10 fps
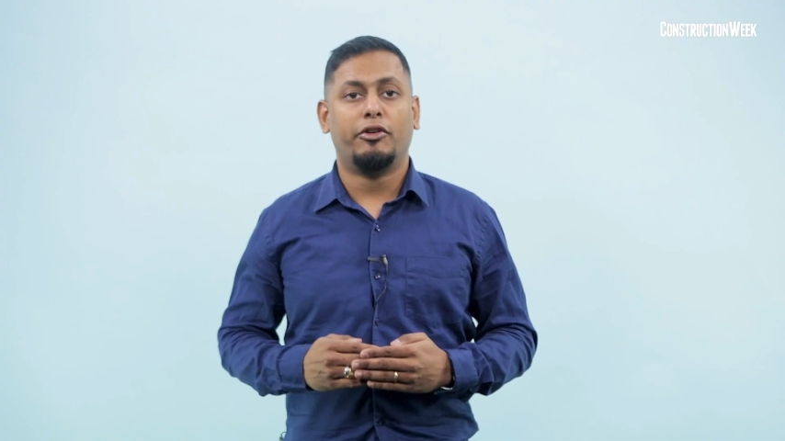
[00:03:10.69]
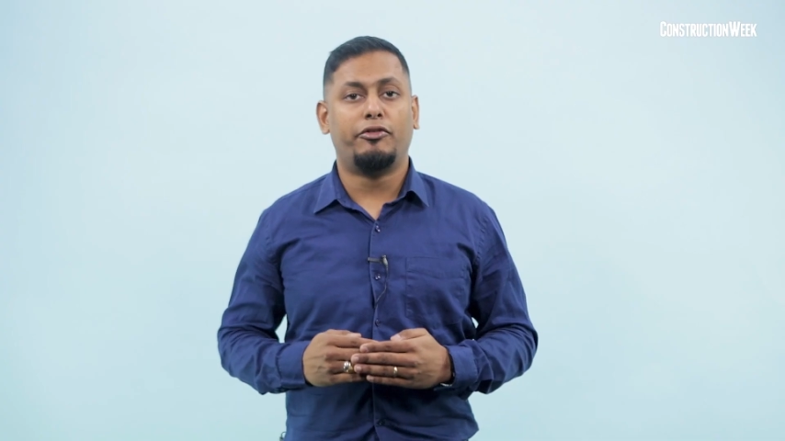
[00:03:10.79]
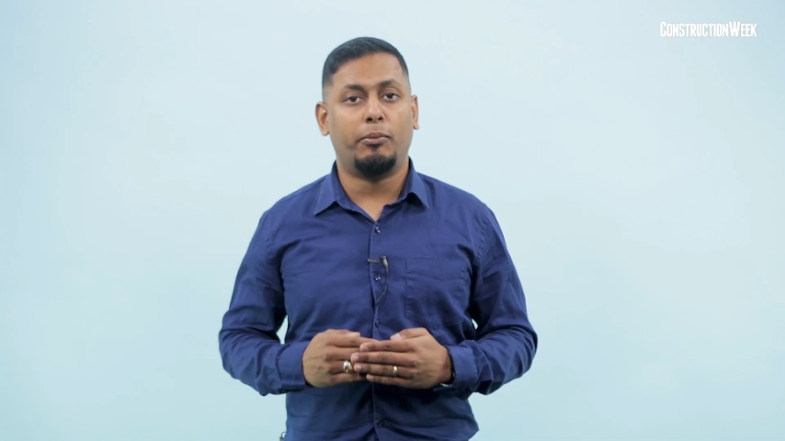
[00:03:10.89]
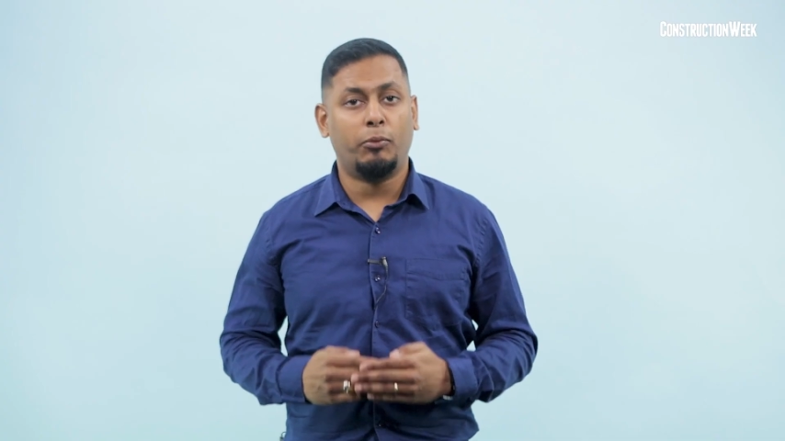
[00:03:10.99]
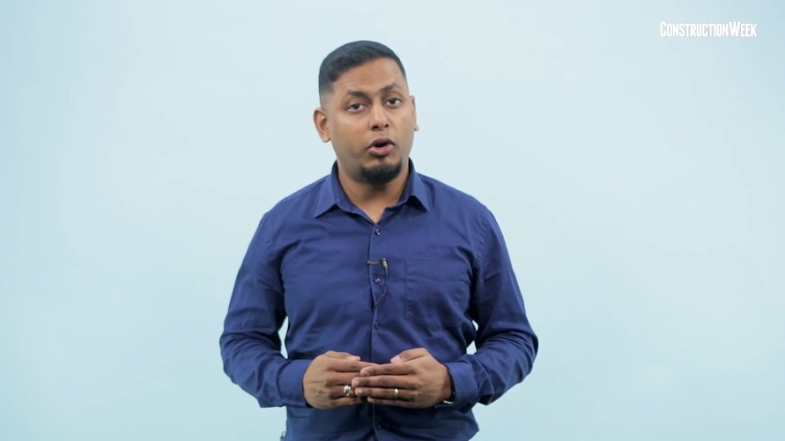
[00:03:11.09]

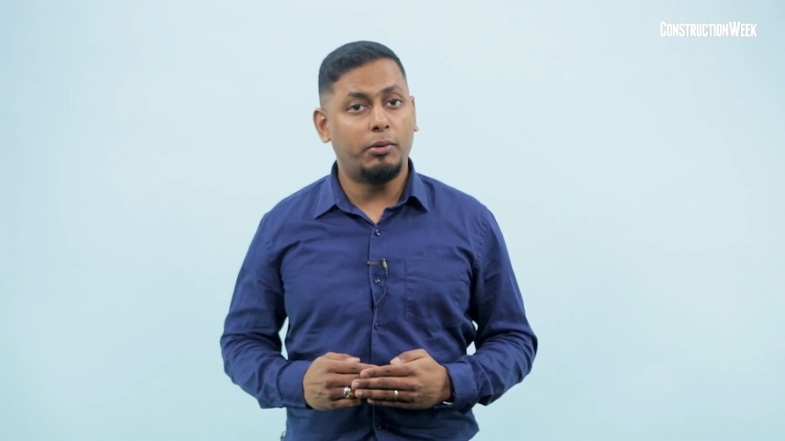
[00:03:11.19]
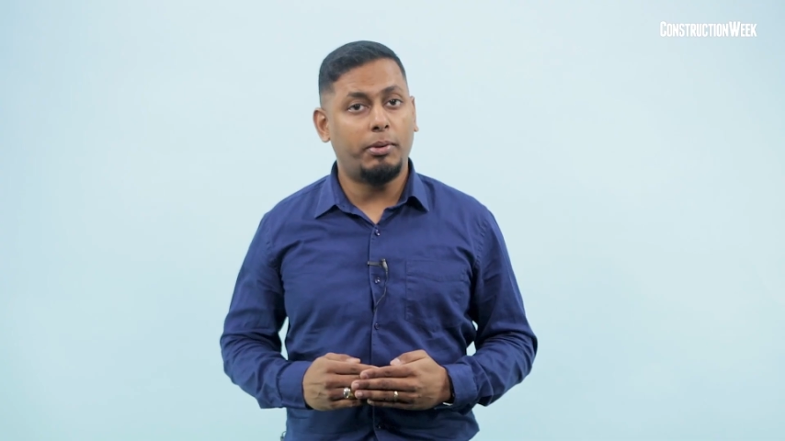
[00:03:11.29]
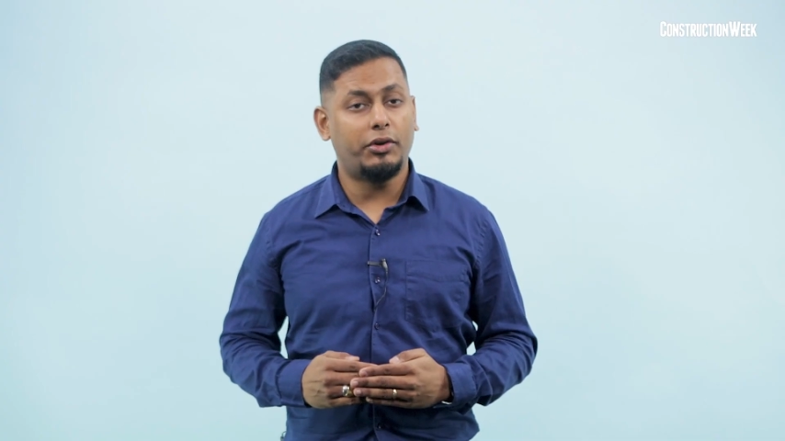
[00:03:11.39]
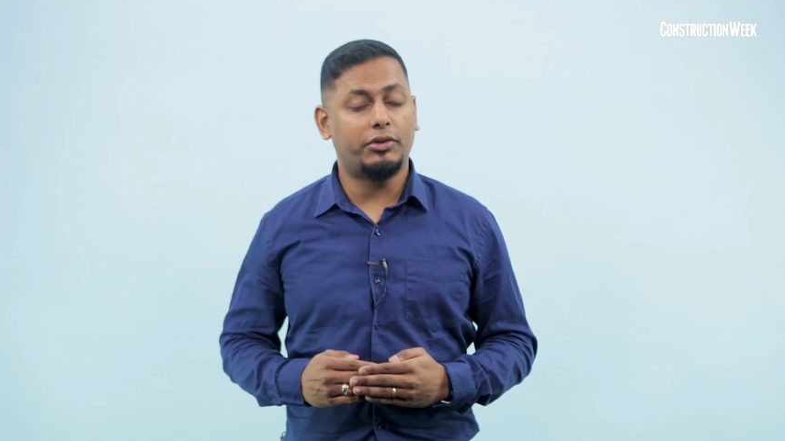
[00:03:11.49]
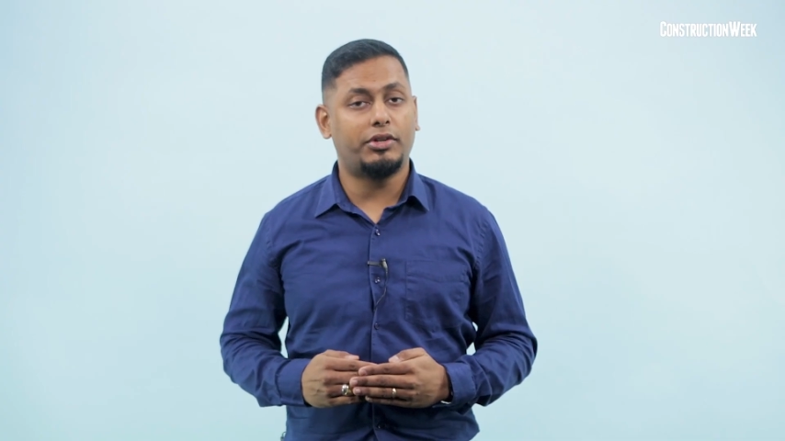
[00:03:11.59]
For more
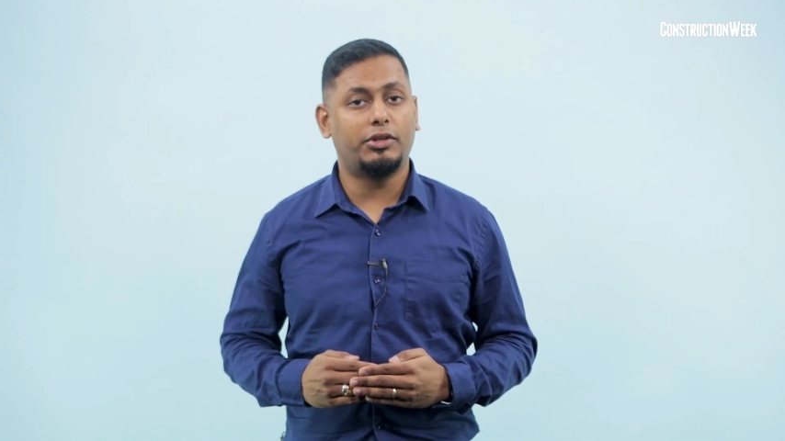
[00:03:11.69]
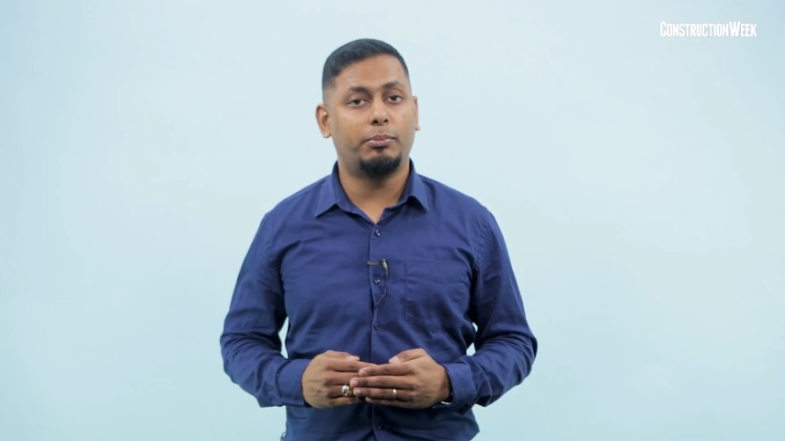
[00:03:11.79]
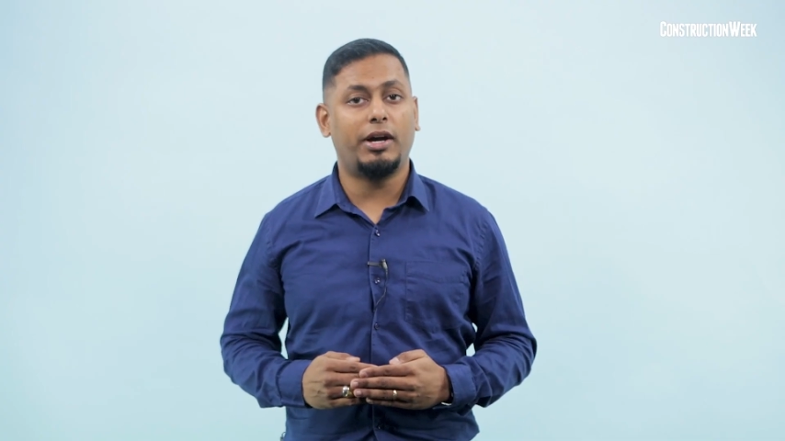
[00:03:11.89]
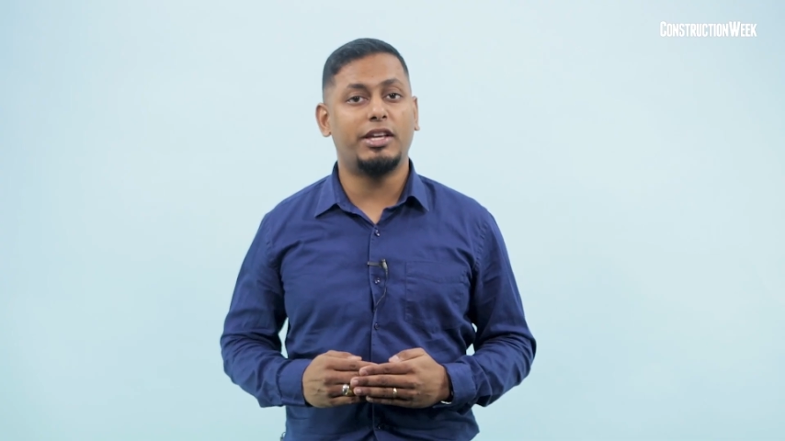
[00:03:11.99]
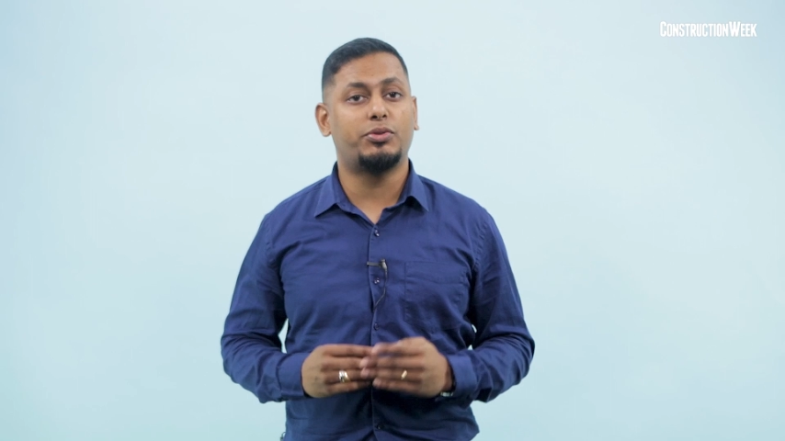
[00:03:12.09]
about Ithra
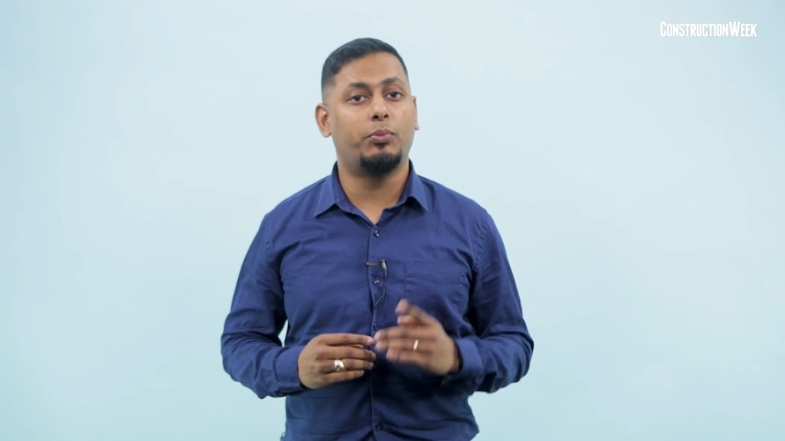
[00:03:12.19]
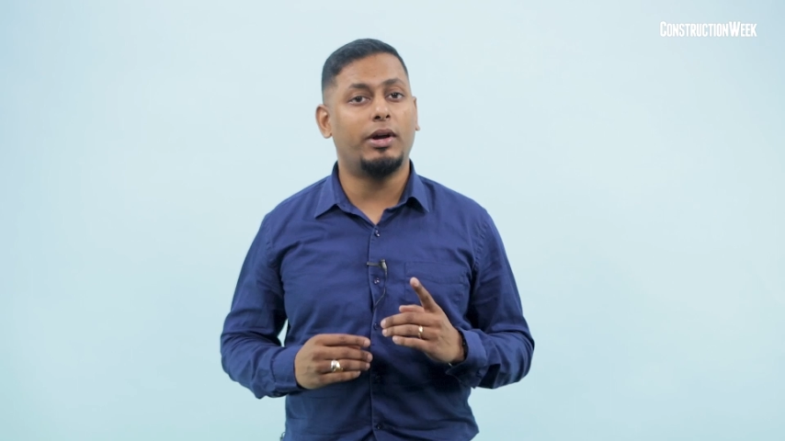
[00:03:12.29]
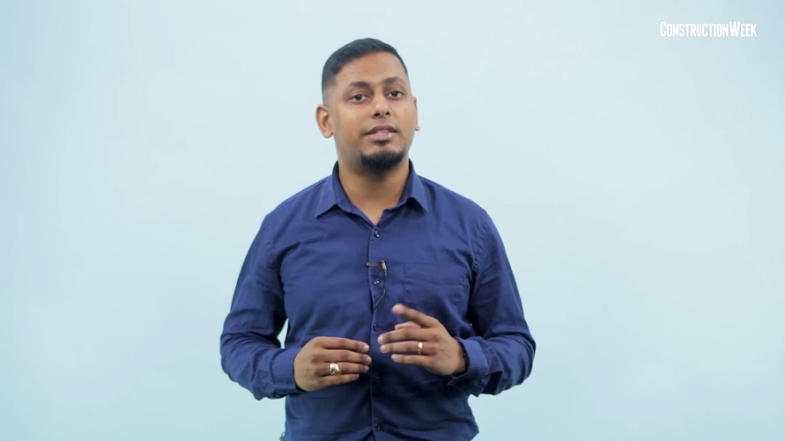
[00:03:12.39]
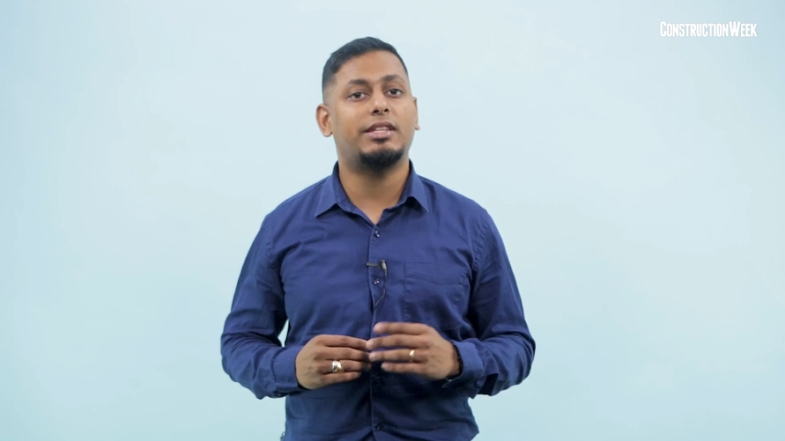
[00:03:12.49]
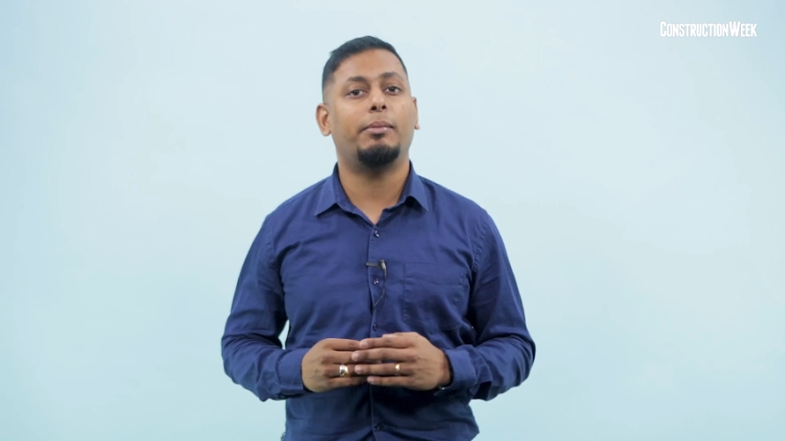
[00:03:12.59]
Dubai's
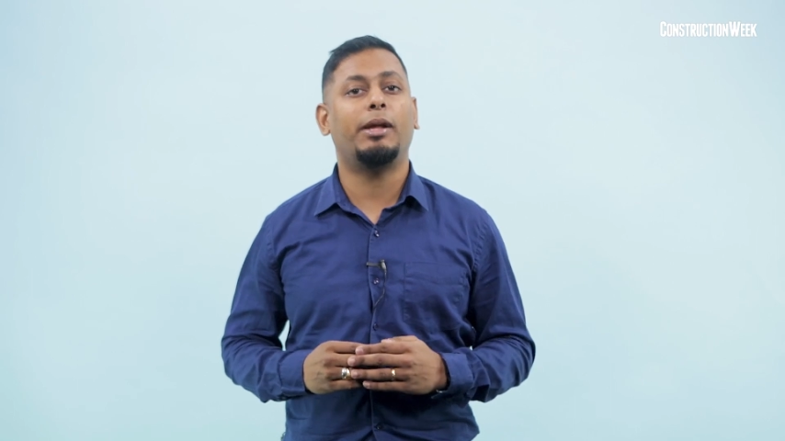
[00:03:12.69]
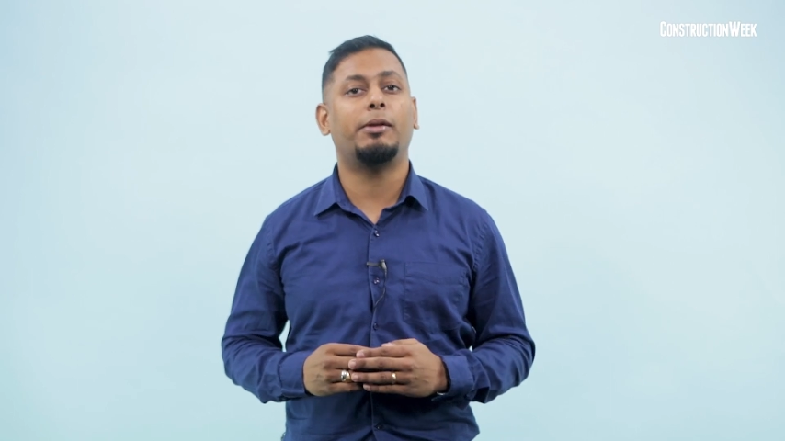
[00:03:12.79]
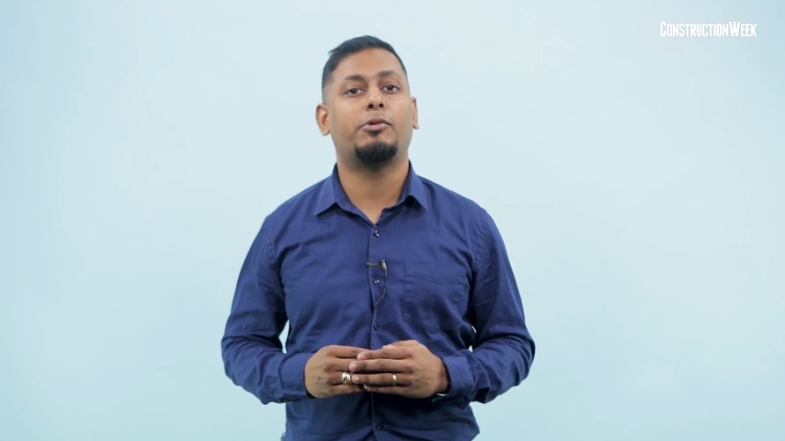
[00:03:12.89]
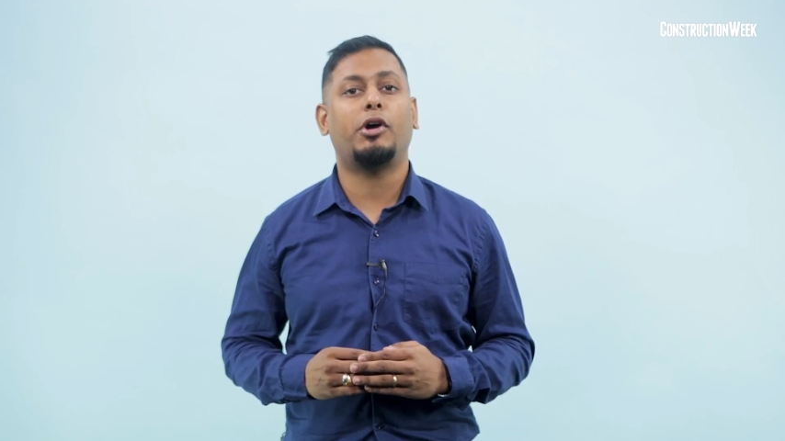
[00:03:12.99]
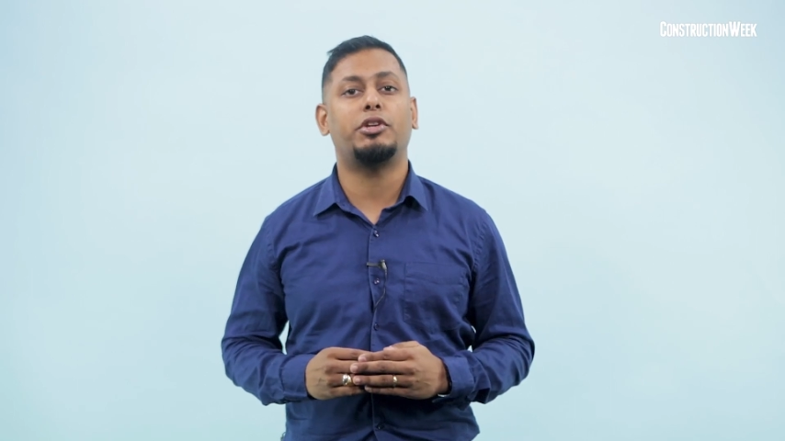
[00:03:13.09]
One
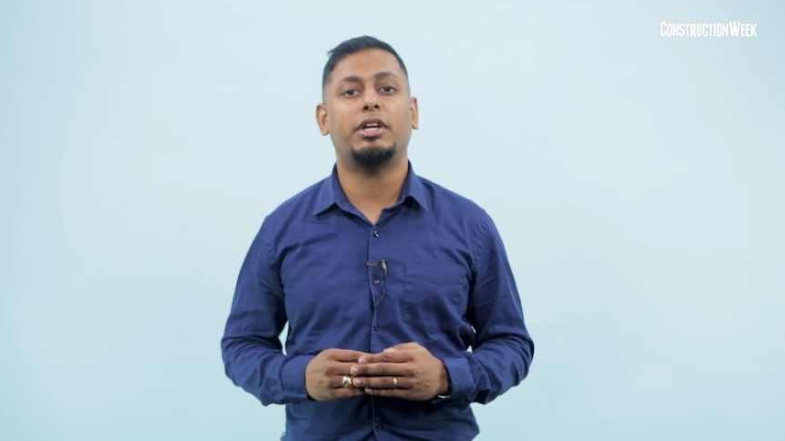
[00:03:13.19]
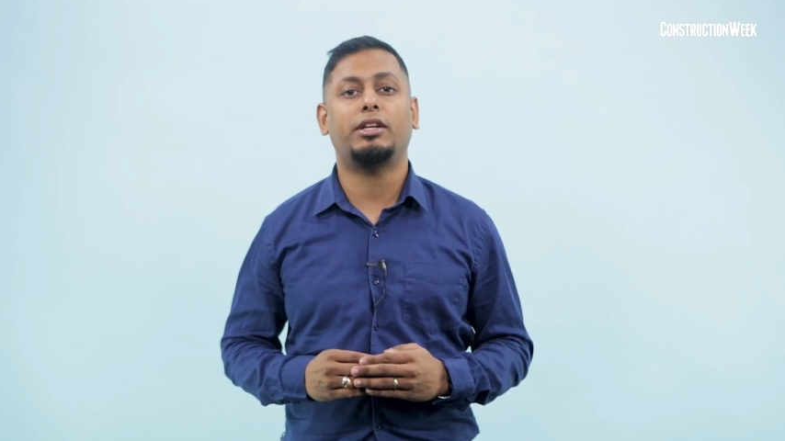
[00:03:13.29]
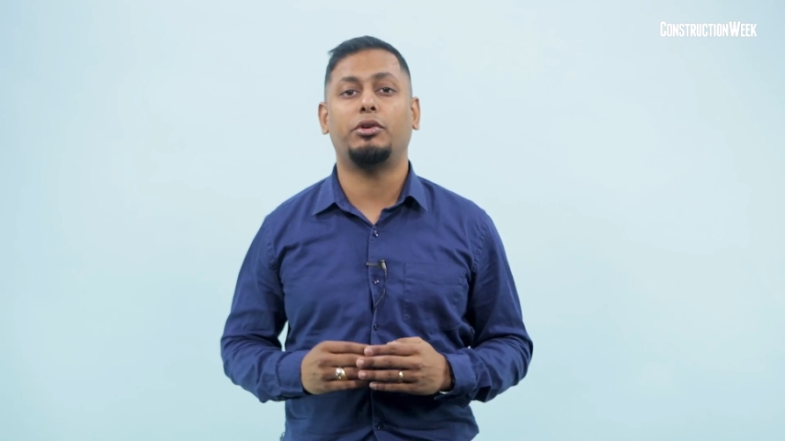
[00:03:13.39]
Za'abeel project